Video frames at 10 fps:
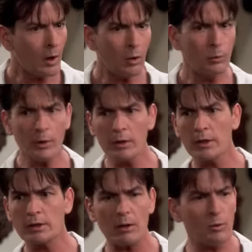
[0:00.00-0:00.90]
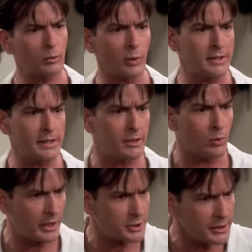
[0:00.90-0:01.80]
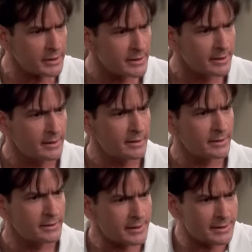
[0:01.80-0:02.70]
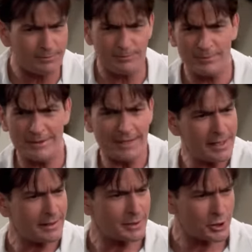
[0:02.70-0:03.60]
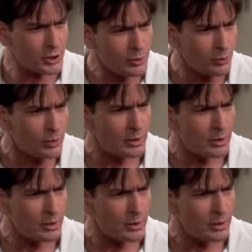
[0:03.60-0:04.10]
Oh, brilliant. That won't raise any questions. Just stick it in a shoe.